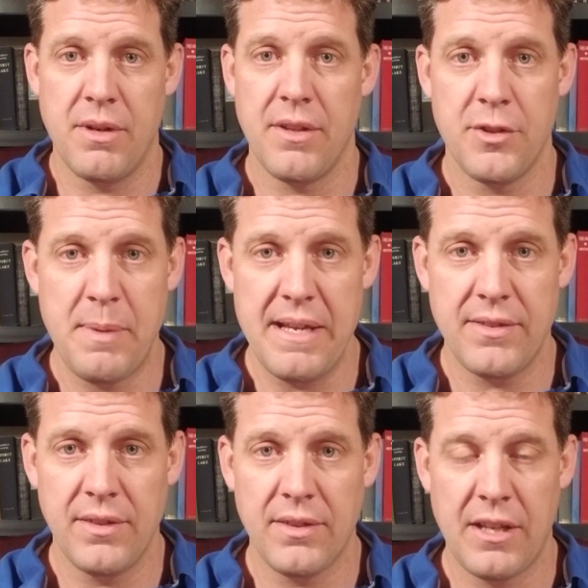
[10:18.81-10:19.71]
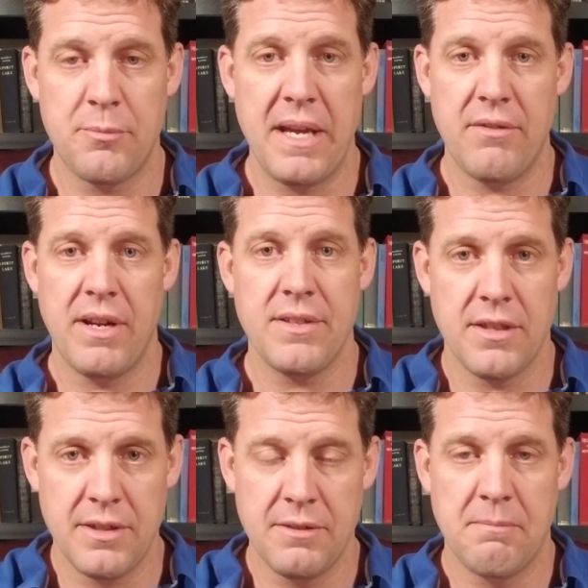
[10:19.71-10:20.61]
of those spaces, I was paying rent
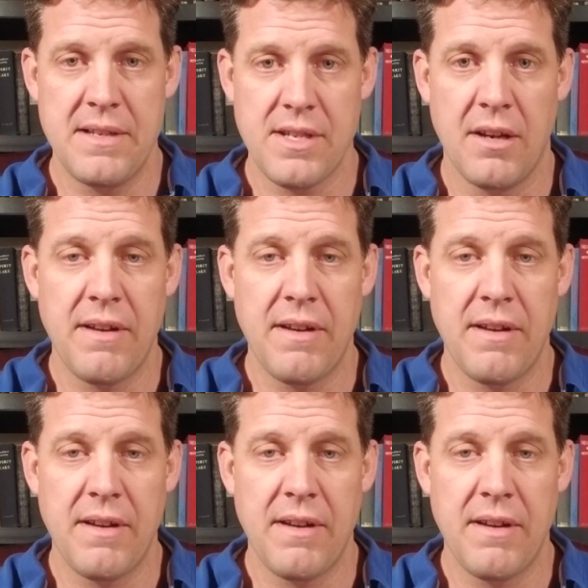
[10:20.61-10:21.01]
to myself.